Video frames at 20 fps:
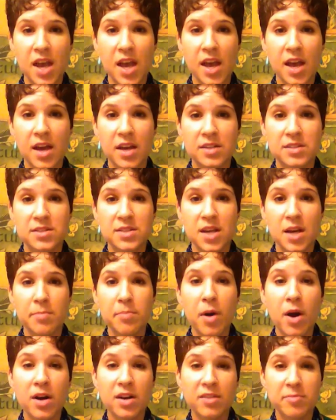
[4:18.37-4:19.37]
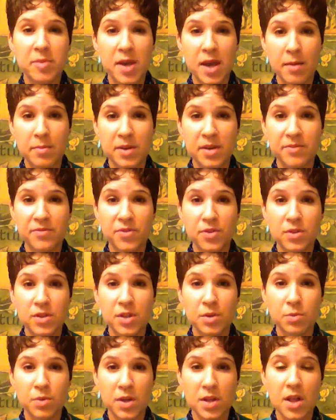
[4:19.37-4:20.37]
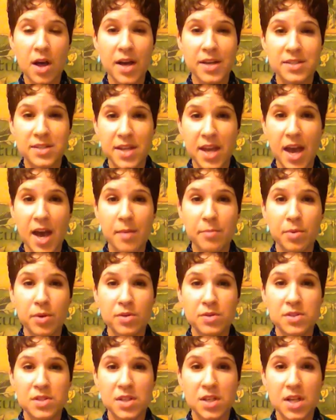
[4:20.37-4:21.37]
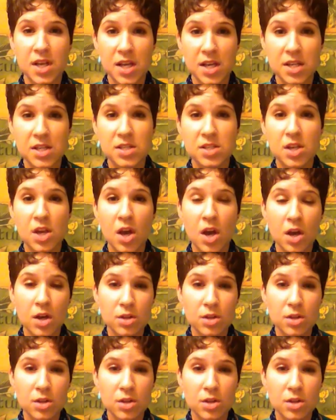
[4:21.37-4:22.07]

And part of becoming a fully realized cat person is